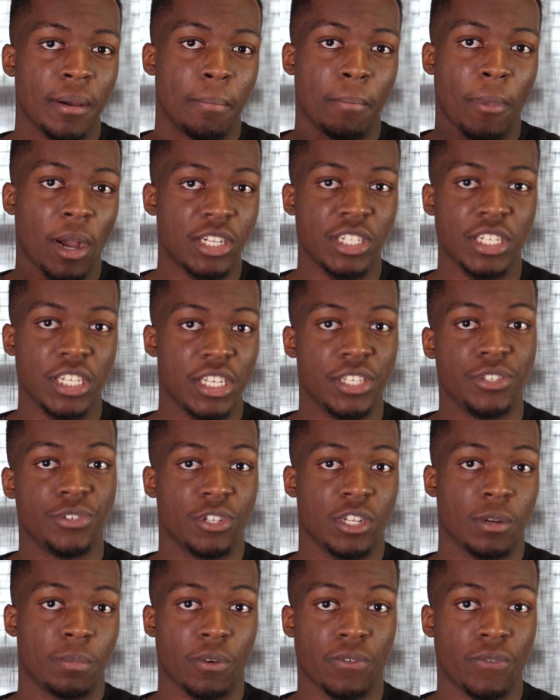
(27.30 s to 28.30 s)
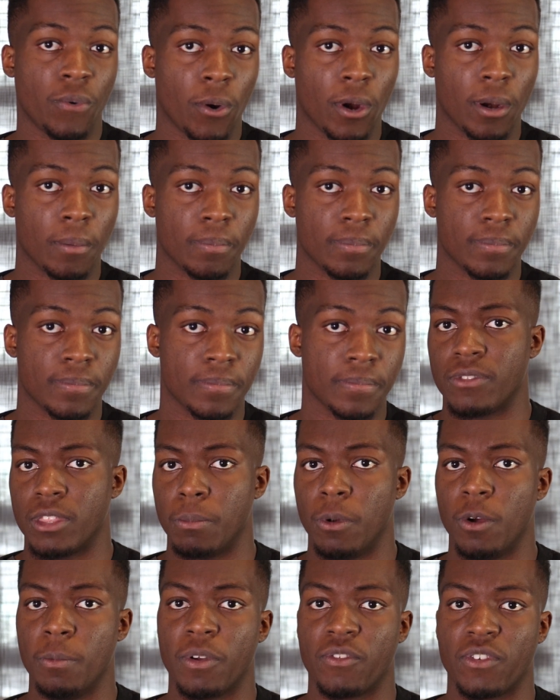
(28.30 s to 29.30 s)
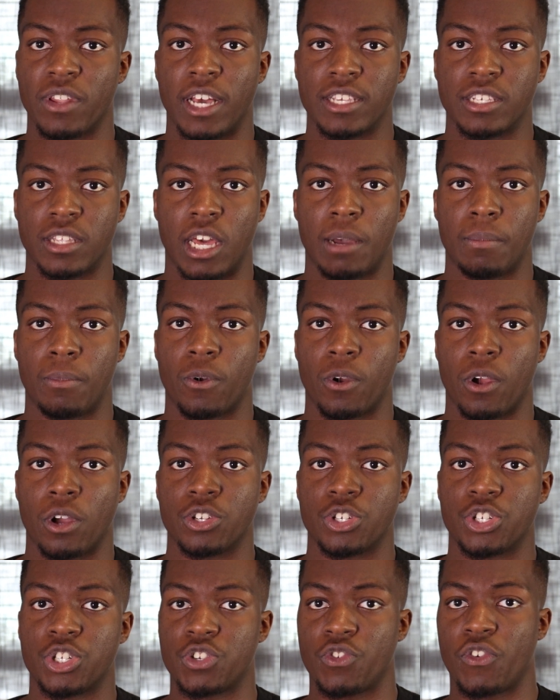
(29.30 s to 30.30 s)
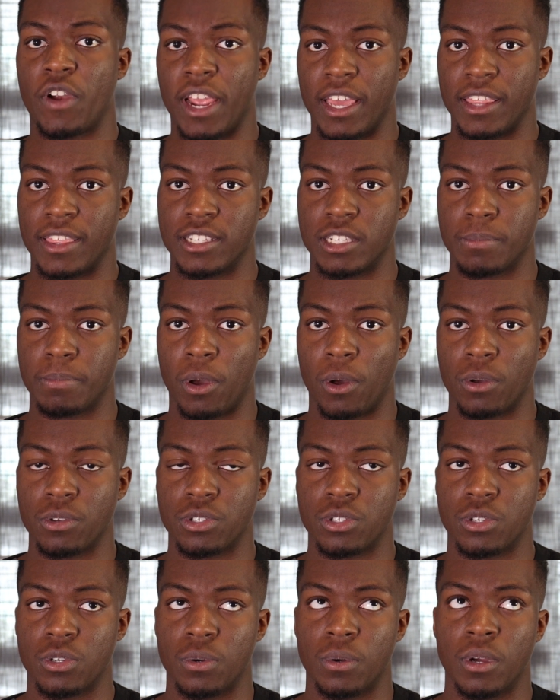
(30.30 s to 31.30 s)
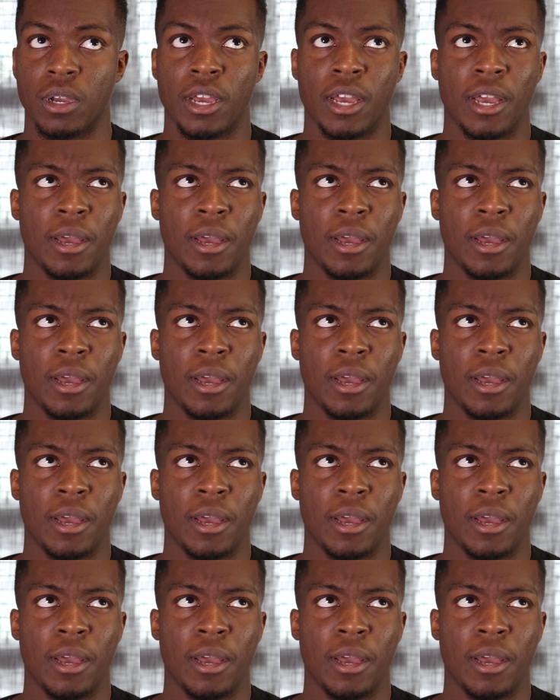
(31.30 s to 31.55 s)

much easier to perform. The movement relies a lot more on strength as opposed to